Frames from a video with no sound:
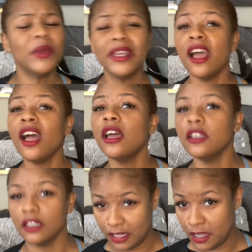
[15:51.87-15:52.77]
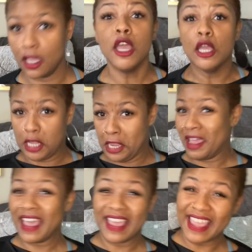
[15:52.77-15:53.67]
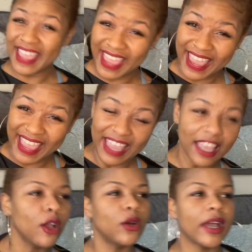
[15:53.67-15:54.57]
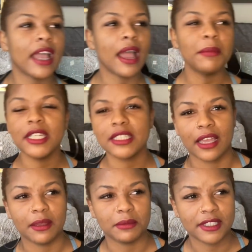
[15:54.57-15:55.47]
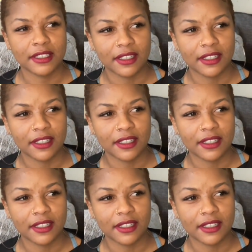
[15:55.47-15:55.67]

are, yeah. Like, how many times?